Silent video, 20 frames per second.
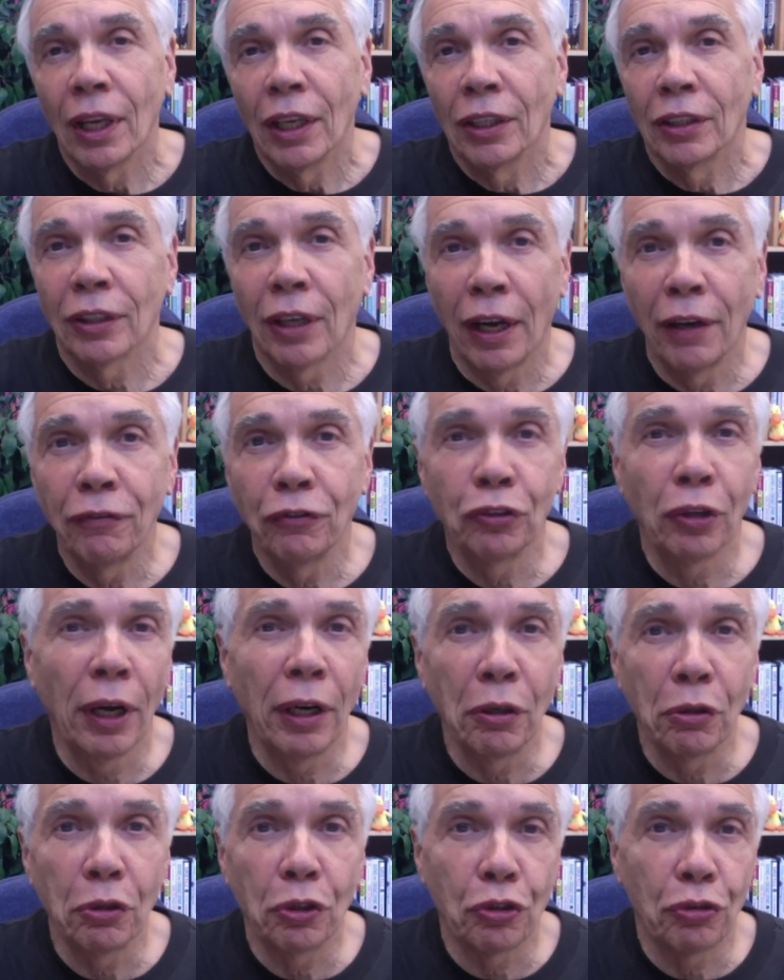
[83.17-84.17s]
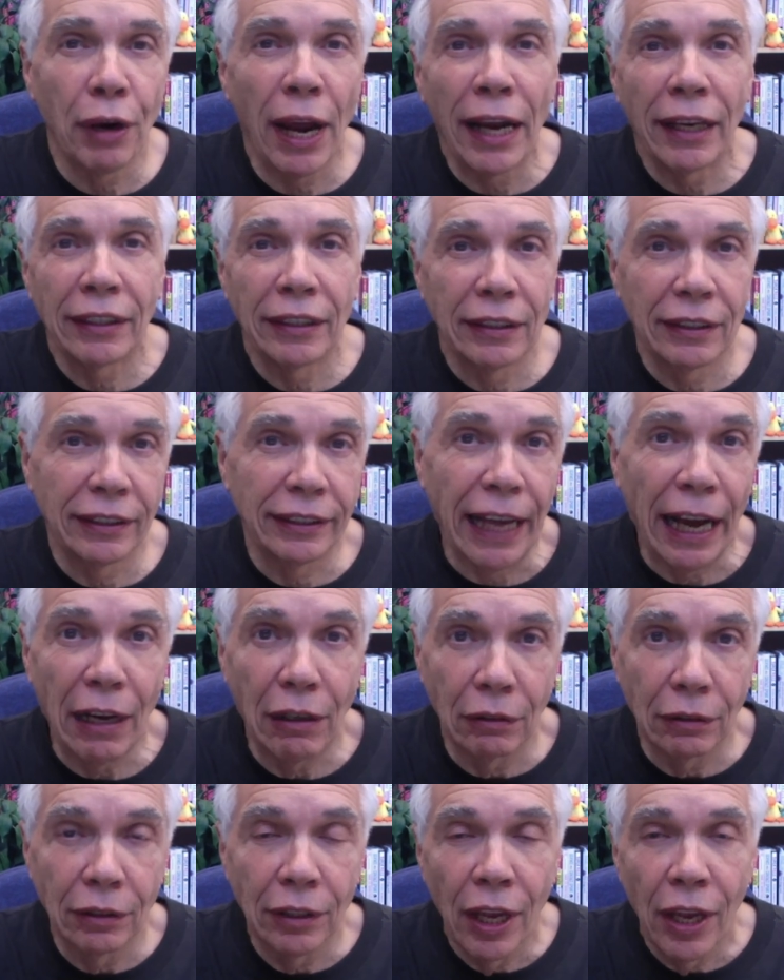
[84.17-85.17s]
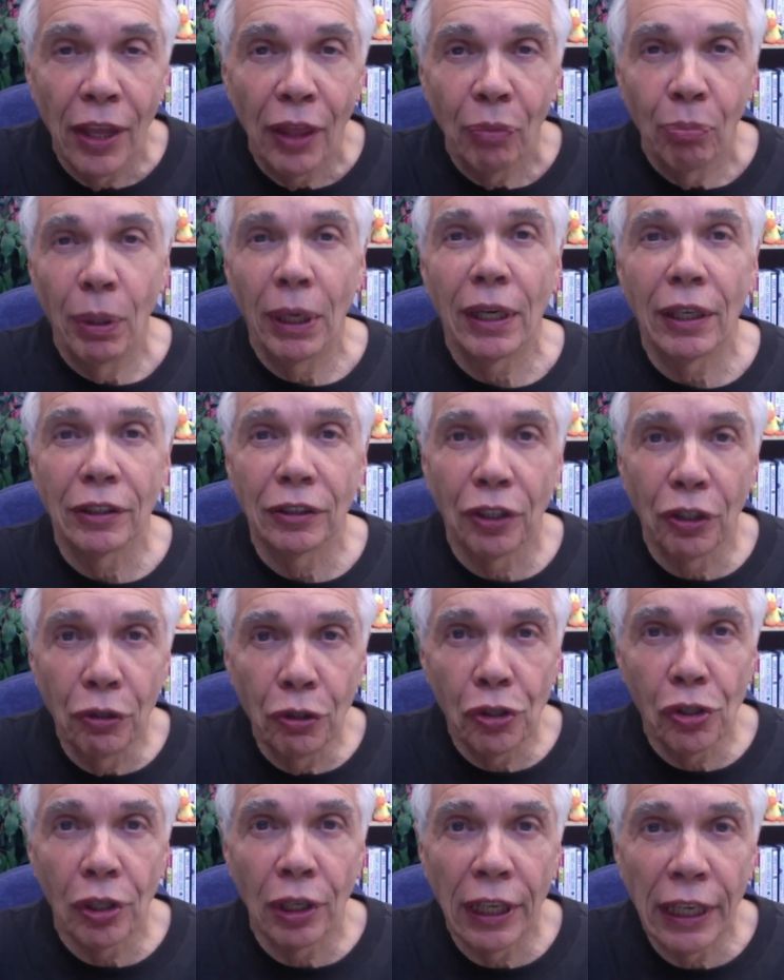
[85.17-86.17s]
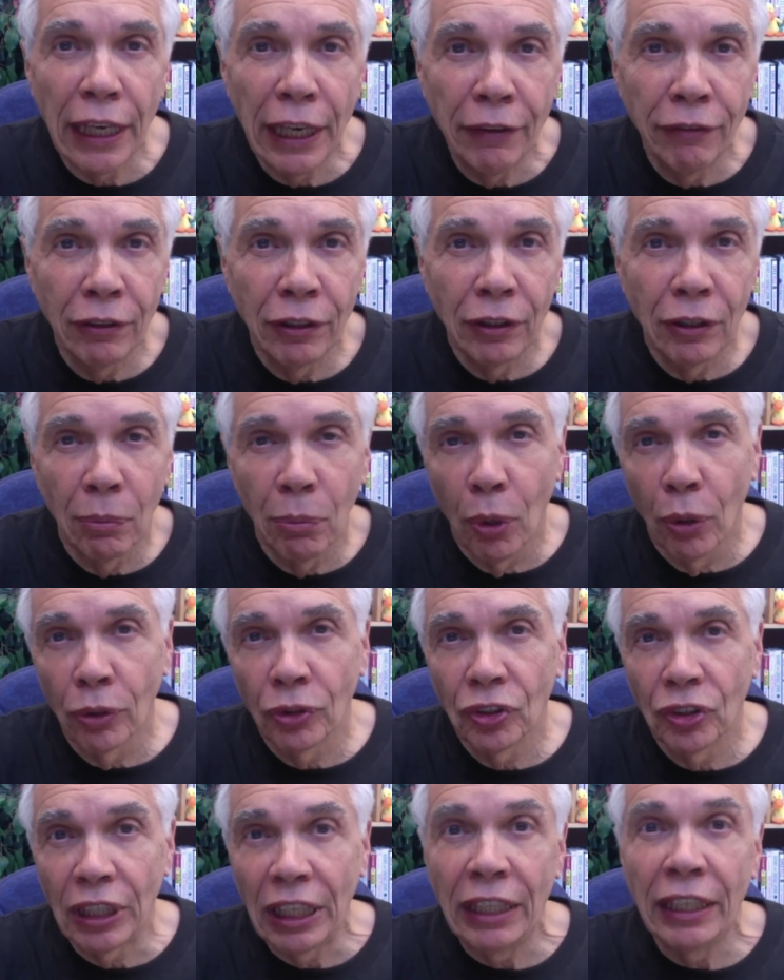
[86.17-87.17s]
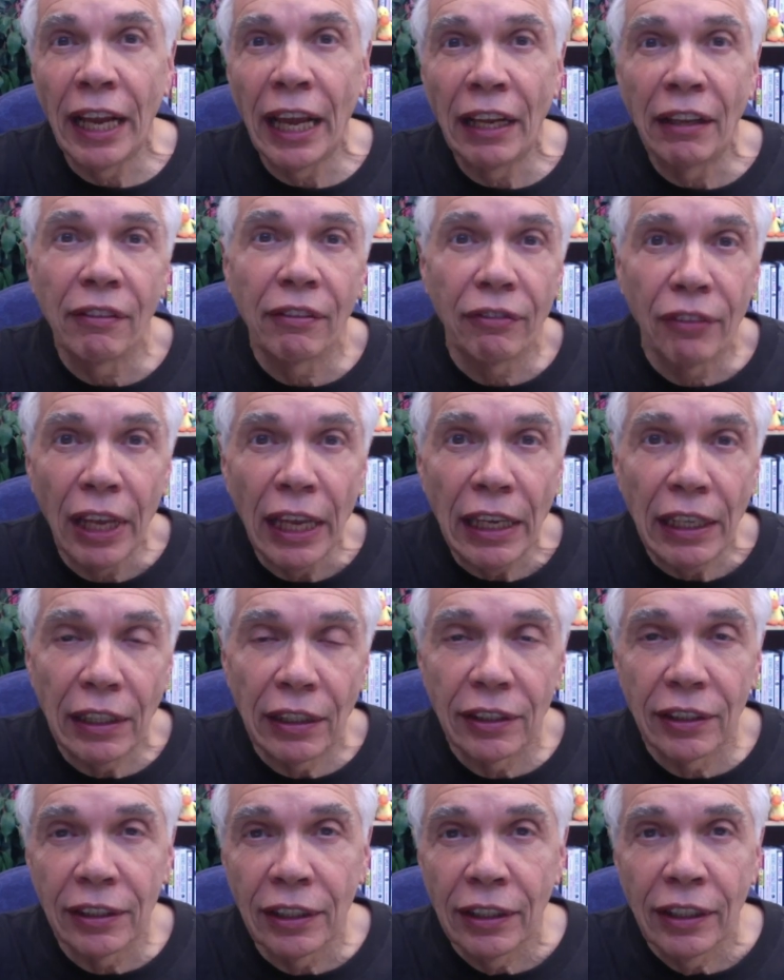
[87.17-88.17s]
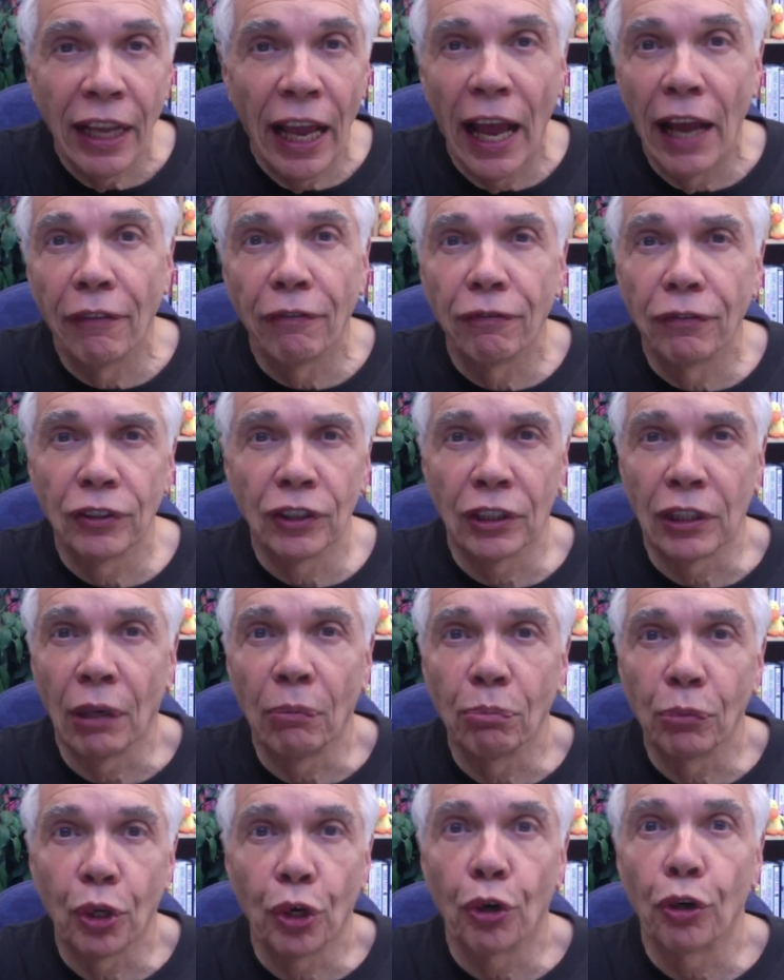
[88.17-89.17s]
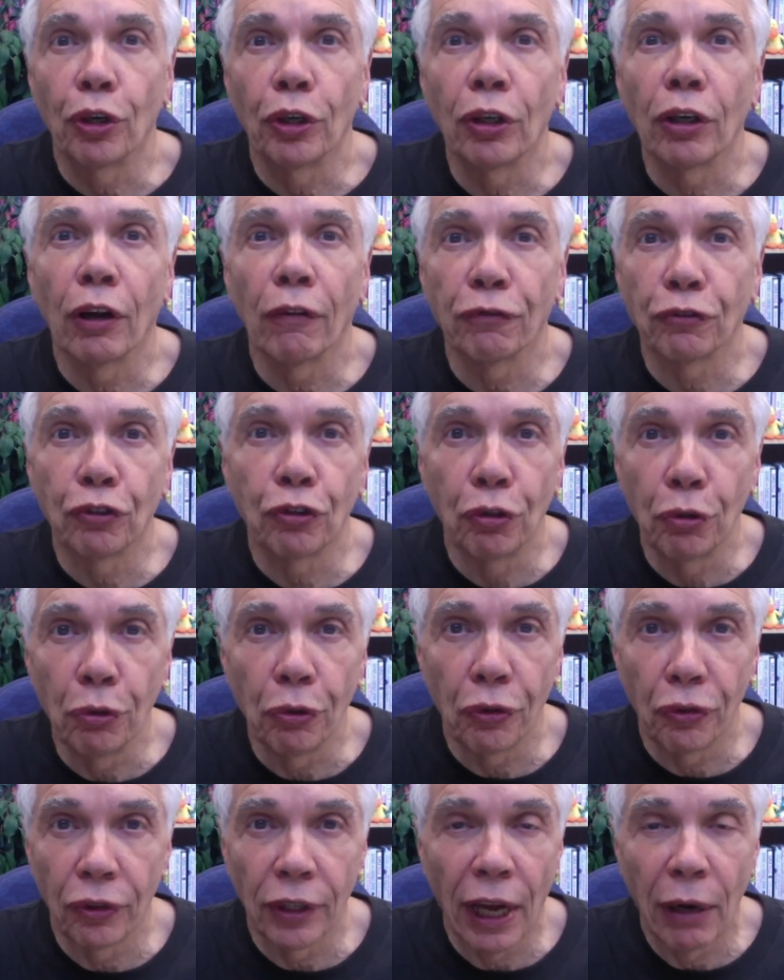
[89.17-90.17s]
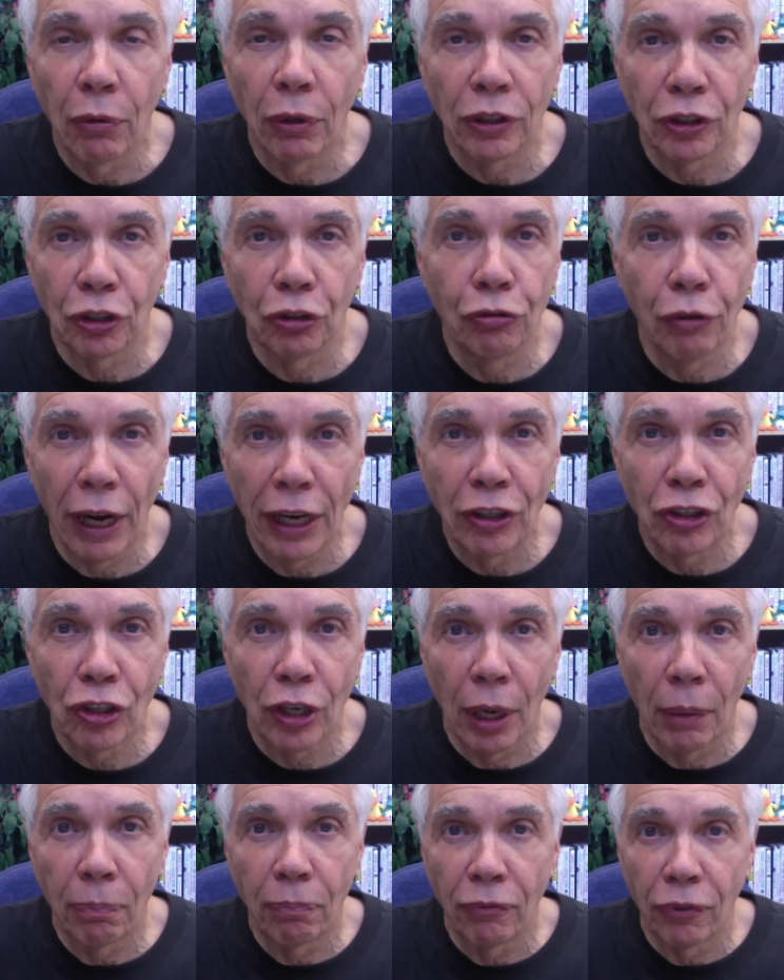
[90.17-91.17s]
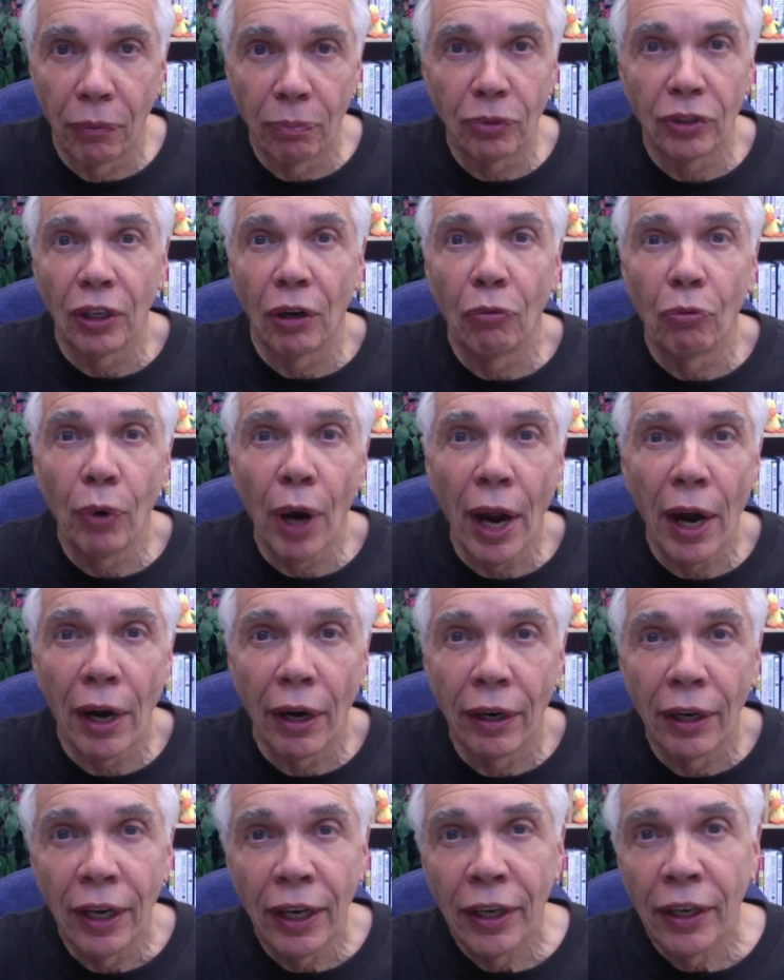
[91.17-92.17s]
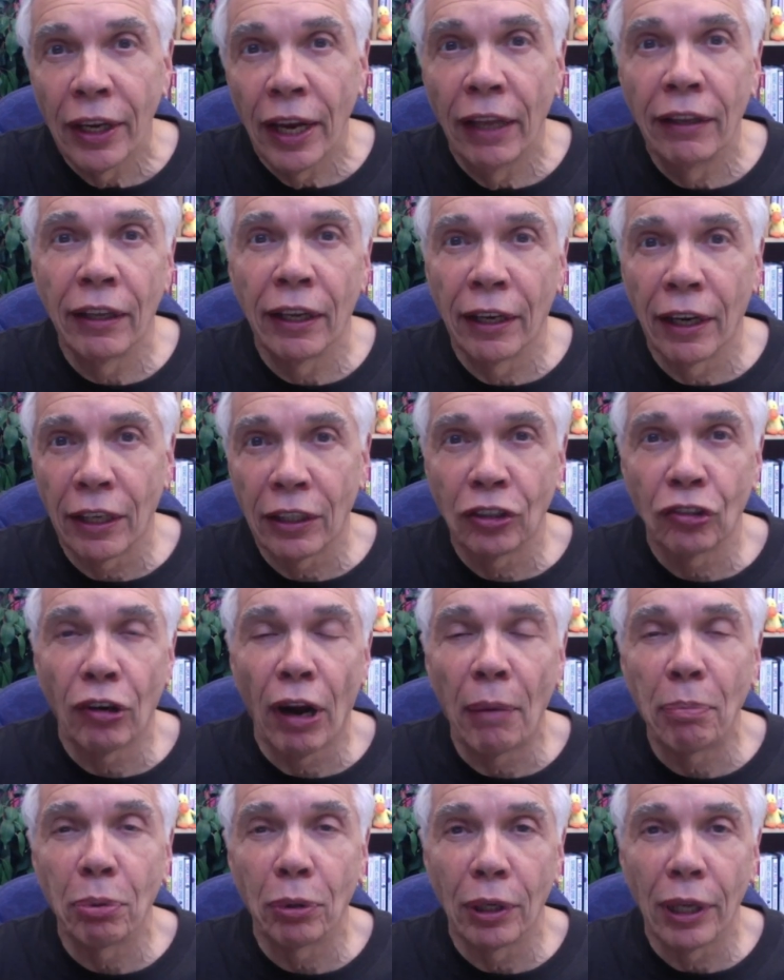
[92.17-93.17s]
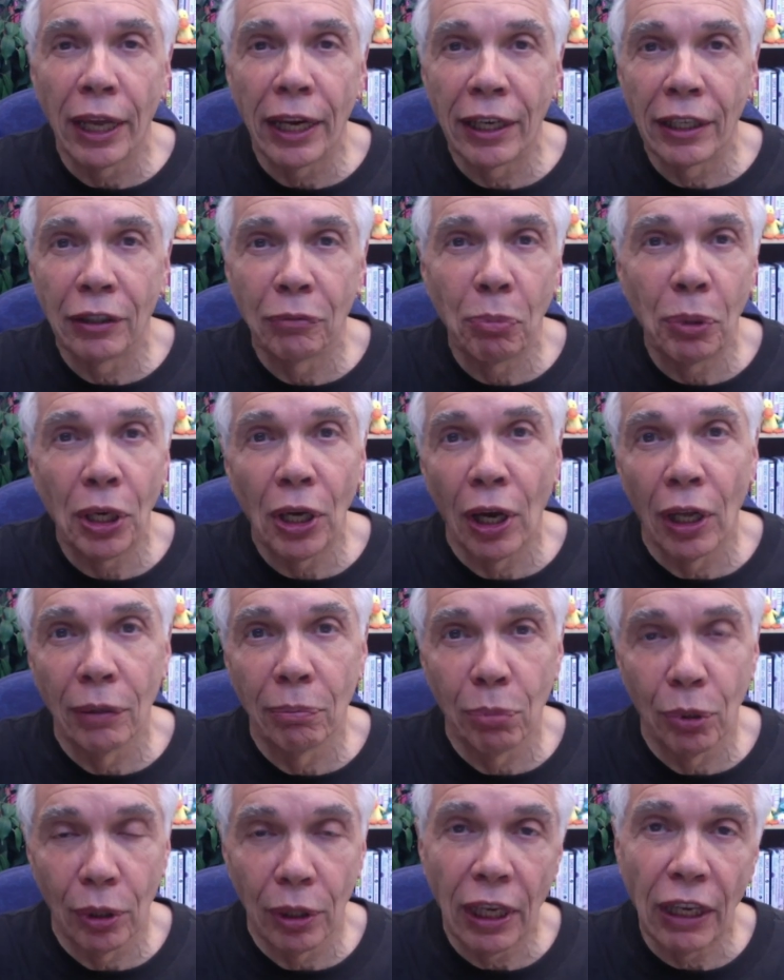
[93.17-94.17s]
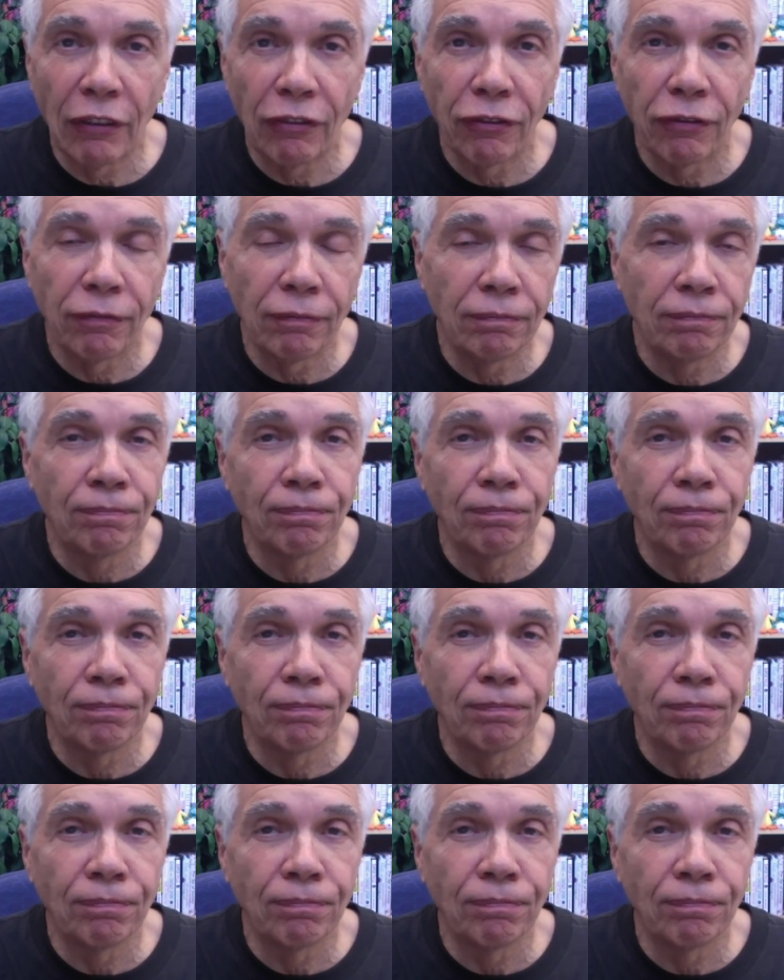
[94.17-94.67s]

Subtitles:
So I've tried to track this down because usually even the most inane things have some kernel of truth that was dredged up from somewhere and then extrapolated beyond belief.